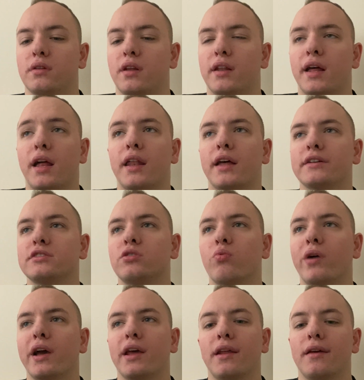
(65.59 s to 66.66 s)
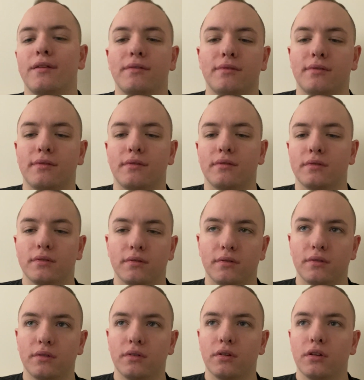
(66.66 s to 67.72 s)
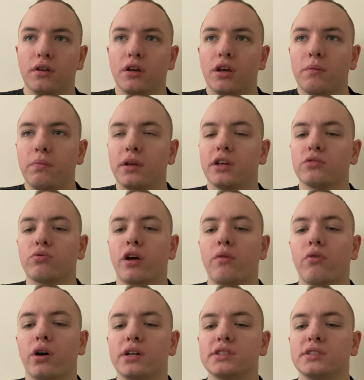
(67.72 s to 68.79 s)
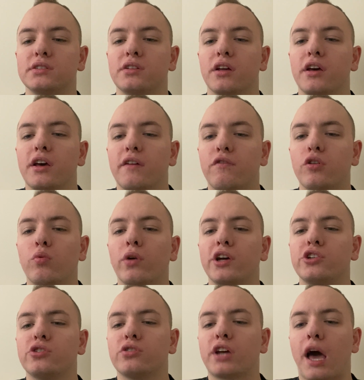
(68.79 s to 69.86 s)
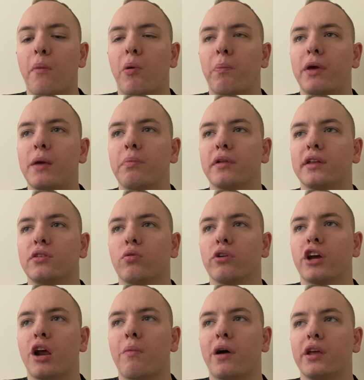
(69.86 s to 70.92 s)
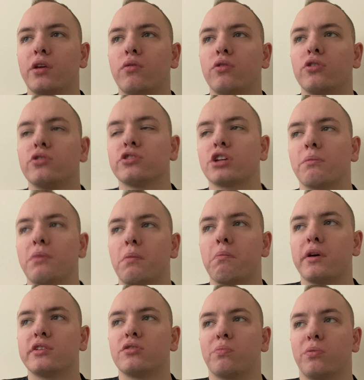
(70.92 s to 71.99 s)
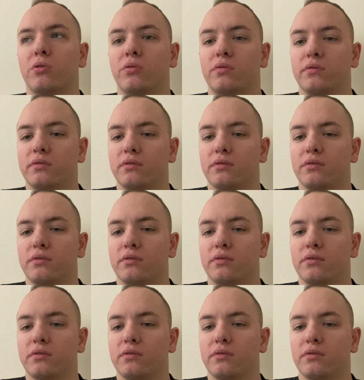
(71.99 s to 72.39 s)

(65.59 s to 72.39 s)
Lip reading: And that's the way it is. Because what I realize is, if you waste your time on people that don't care about you, you're just going to be miserable.